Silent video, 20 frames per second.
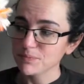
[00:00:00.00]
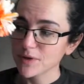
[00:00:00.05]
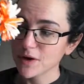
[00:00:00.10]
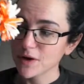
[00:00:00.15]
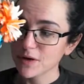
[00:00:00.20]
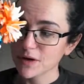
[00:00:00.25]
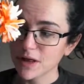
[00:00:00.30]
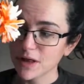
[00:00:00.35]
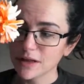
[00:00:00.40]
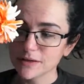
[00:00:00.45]

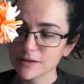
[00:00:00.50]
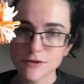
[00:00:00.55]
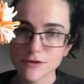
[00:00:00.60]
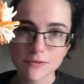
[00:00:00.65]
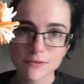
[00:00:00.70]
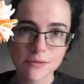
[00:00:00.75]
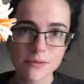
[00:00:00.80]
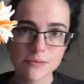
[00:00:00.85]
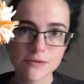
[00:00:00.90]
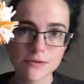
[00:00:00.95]
a little
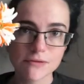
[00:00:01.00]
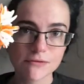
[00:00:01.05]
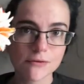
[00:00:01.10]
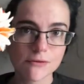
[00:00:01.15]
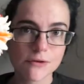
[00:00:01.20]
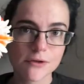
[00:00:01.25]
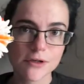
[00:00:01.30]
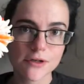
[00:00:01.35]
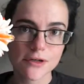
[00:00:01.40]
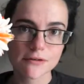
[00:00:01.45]
bit
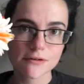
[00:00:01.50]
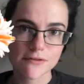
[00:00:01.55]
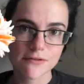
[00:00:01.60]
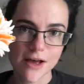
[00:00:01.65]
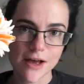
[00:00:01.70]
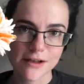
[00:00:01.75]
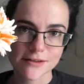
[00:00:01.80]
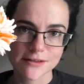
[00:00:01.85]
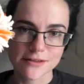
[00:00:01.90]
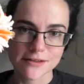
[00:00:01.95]
before
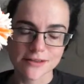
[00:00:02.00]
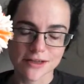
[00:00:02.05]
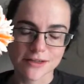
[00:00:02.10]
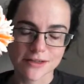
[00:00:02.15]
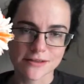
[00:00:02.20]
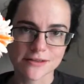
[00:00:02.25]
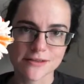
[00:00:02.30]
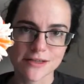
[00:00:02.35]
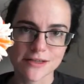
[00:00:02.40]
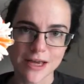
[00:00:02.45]

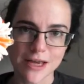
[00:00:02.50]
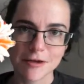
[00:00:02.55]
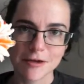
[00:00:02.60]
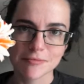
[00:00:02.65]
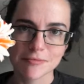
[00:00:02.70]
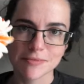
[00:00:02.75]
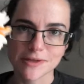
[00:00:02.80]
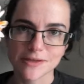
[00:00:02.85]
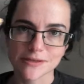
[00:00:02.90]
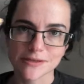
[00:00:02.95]
Valentine's Day
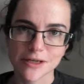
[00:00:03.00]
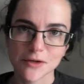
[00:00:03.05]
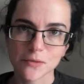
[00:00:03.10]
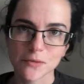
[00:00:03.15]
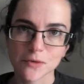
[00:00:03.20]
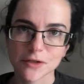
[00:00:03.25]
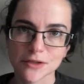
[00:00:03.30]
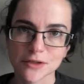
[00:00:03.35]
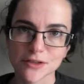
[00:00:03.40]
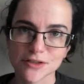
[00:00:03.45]
because I
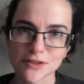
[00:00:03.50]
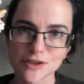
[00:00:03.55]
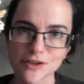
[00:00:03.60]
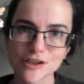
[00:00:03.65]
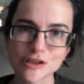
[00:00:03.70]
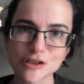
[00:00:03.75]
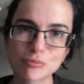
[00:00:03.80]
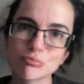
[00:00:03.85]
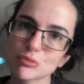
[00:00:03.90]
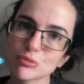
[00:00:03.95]
wanted to
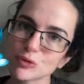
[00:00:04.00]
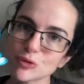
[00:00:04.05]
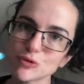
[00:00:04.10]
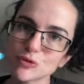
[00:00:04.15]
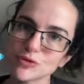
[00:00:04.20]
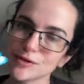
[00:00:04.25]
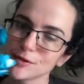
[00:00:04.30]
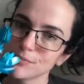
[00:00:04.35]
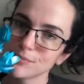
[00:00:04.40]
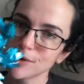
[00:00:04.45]

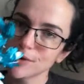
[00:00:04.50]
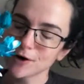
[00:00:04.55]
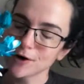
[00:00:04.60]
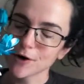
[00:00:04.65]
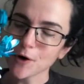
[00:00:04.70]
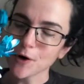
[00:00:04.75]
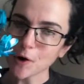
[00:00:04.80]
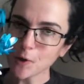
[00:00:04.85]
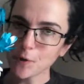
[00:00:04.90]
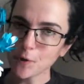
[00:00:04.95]
spruce up our
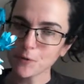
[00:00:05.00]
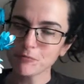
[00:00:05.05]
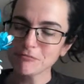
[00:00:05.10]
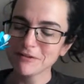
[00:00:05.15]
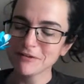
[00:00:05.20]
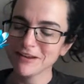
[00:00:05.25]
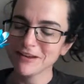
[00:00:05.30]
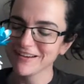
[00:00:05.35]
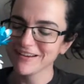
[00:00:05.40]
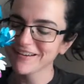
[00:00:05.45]
home
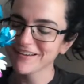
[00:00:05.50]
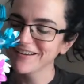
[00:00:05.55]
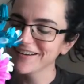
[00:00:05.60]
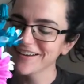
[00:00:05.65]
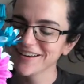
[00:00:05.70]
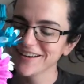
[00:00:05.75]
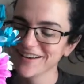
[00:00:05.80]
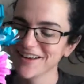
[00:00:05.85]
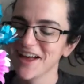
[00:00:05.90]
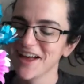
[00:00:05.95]

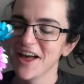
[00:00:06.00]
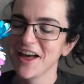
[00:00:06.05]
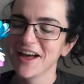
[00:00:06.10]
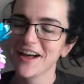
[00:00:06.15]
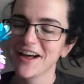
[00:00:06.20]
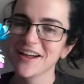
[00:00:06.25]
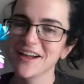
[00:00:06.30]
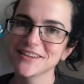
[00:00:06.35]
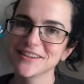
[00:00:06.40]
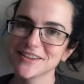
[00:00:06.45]

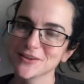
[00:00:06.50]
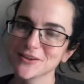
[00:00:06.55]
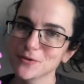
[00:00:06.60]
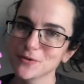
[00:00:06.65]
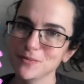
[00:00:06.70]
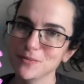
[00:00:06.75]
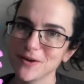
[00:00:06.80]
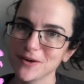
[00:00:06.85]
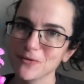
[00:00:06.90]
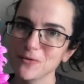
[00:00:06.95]
a little
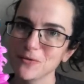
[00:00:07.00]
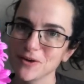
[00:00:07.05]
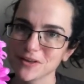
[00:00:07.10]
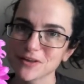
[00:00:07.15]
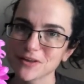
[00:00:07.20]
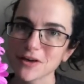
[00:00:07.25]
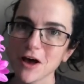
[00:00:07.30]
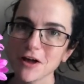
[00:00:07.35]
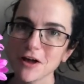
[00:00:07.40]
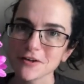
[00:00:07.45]
bit
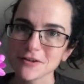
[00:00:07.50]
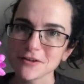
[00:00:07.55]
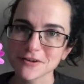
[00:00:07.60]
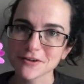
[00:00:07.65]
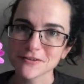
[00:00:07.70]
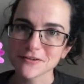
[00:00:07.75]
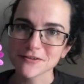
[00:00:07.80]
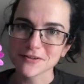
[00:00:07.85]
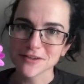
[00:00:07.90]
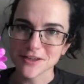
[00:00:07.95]
with
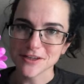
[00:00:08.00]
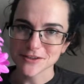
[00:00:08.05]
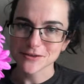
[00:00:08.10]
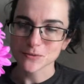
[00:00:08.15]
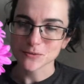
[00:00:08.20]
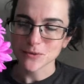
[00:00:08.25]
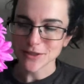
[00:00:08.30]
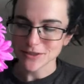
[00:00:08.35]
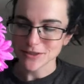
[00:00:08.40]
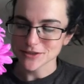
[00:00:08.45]
color this
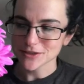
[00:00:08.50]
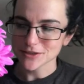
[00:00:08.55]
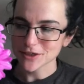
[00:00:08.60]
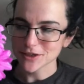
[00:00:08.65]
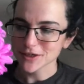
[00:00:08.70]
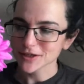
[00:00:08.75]
winter.